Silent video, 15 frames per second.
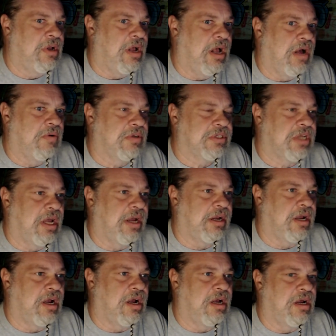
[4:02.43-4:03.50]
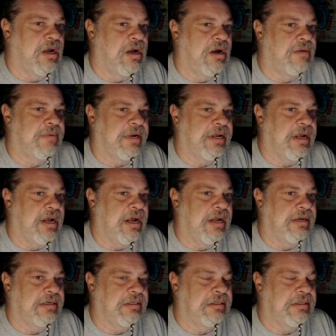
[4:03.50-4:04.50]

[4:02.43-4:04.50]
I was like, oh my God.